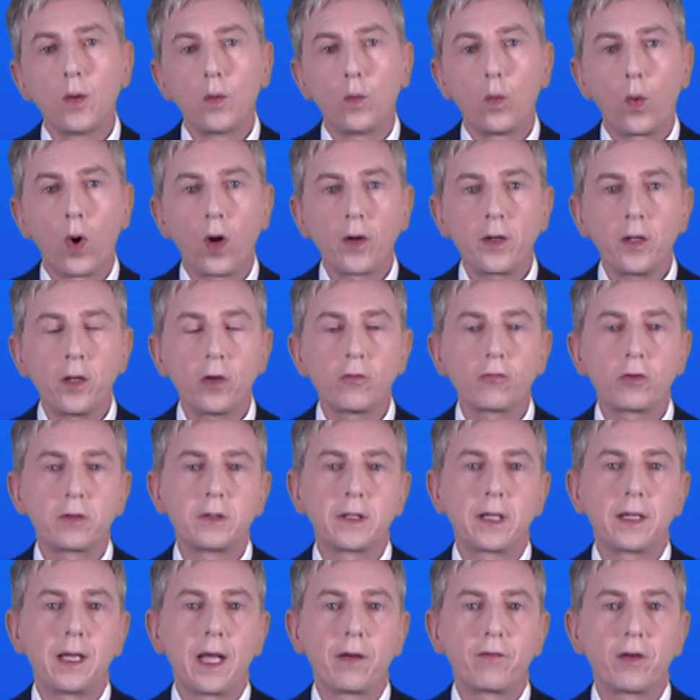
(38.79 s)

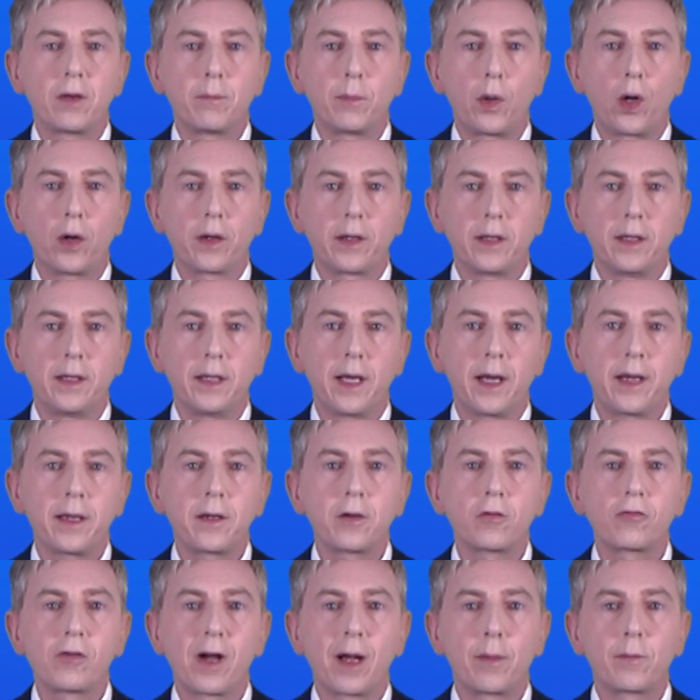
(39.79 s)

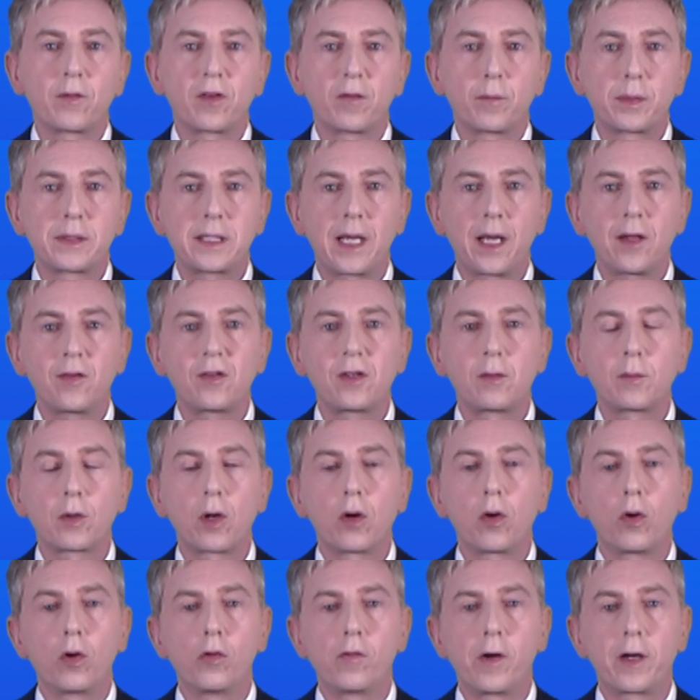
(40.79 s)
111.9 grams of potassium
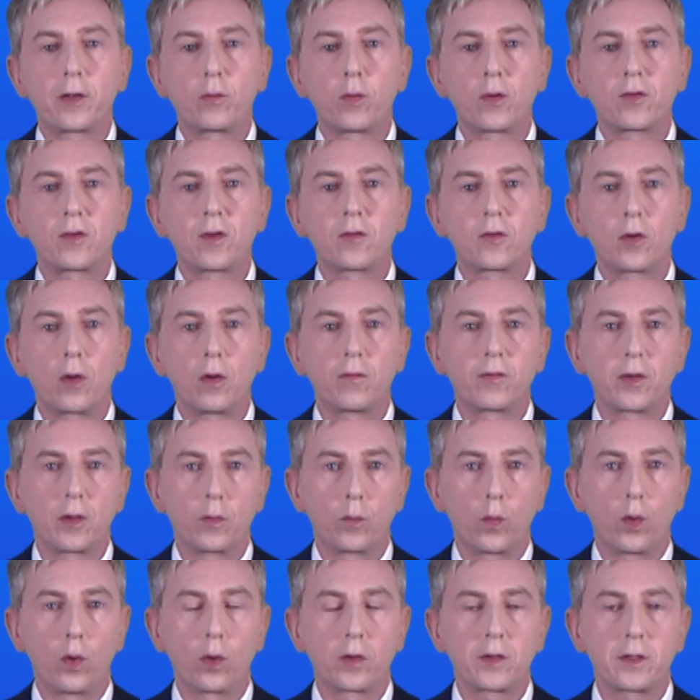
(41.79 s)
chloride was dissolved
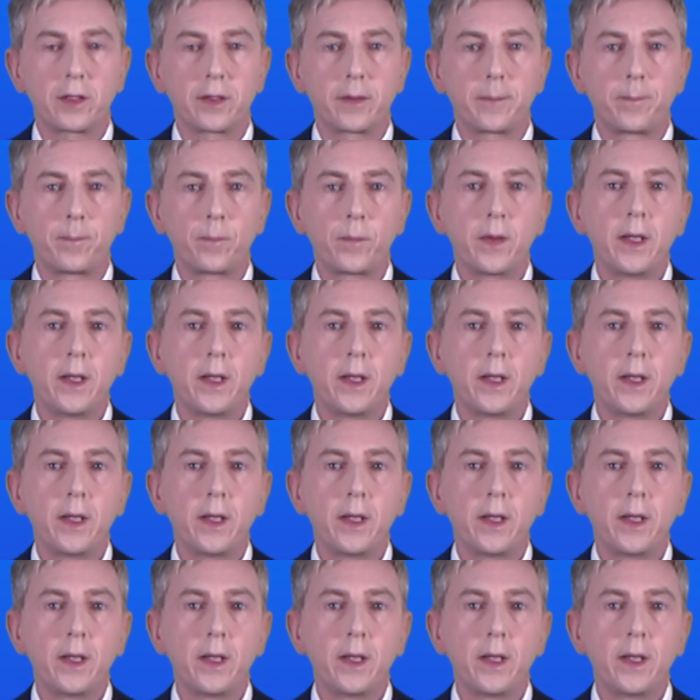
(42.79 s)
in water,